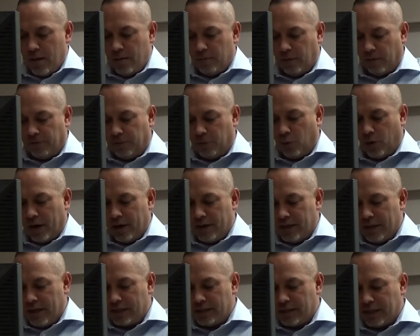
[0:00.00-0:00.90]
before a
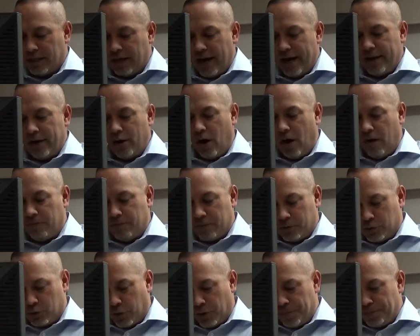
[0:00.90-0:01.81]
designated
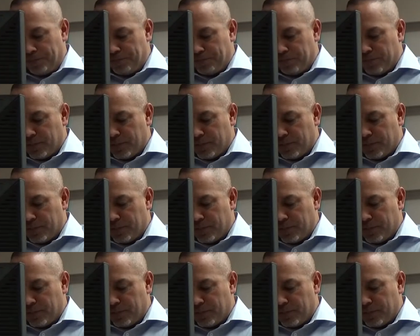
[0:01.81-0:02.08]
officer,